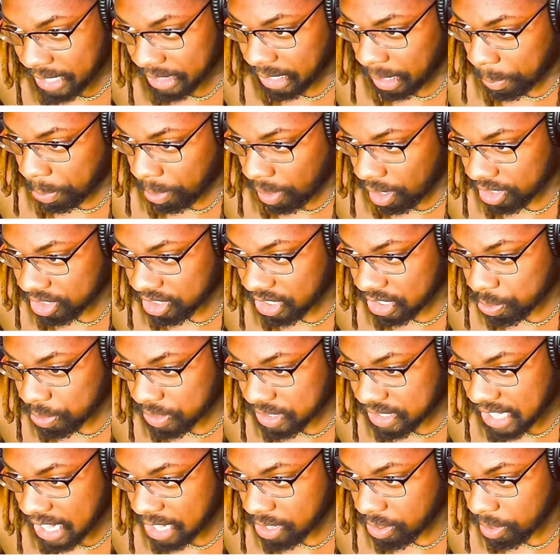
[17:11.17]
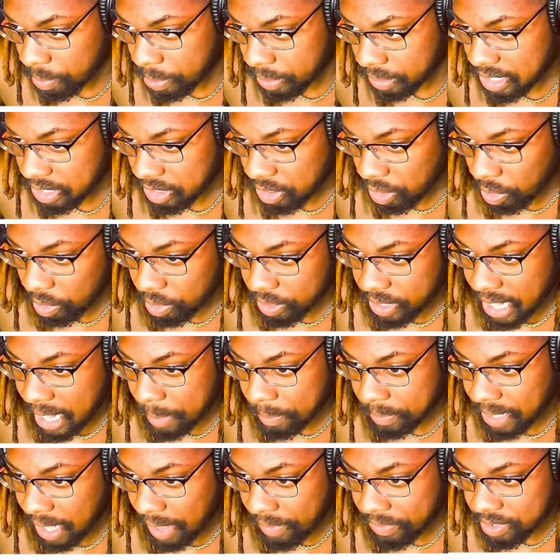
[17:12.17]
The process was terrible. Your
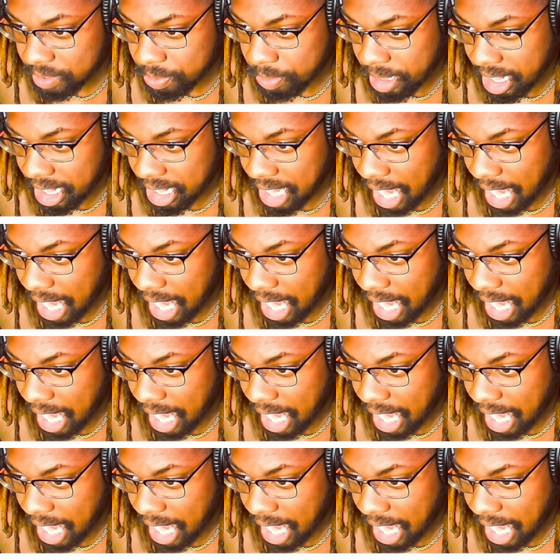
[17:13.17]
name loves me.